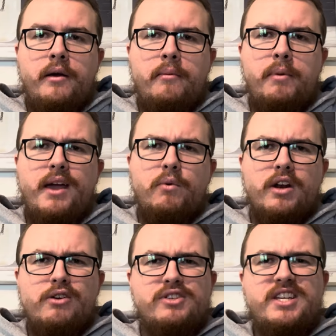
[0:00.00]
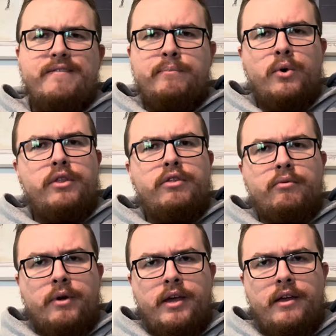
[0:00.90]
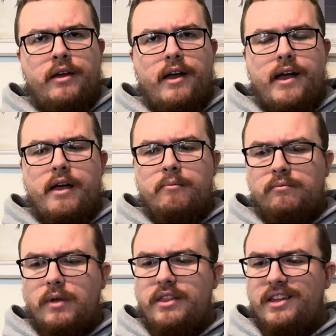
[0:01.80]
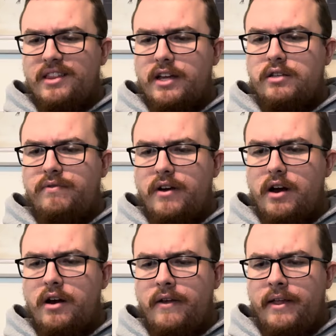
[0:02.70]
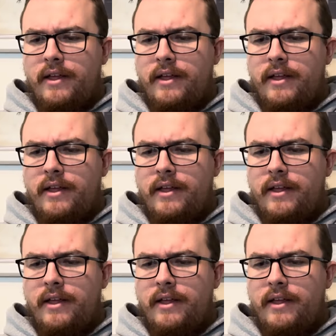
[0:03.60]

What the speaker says: But yeah, we're gonna go 7.3. I think that's fair.